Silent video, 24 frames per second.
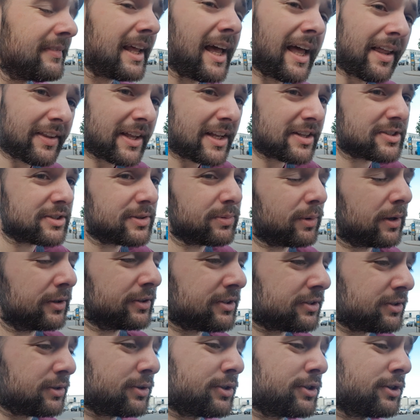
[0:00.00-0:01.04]
And that's
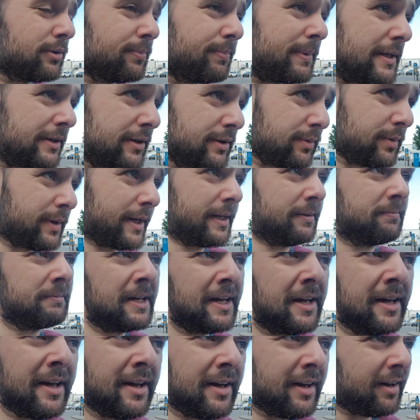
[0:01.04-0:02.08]
what you should be doing,
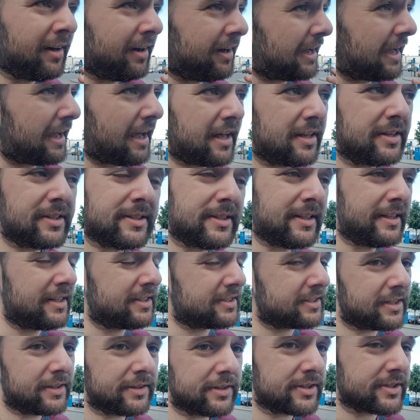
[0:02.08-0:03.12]
at
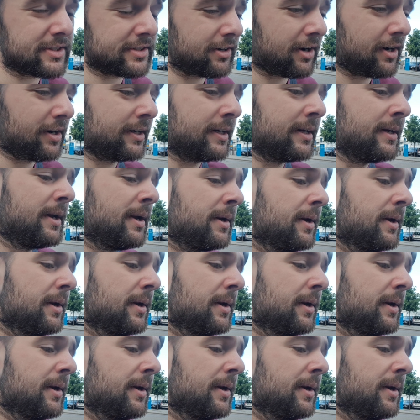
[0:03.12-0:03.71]
least in the start.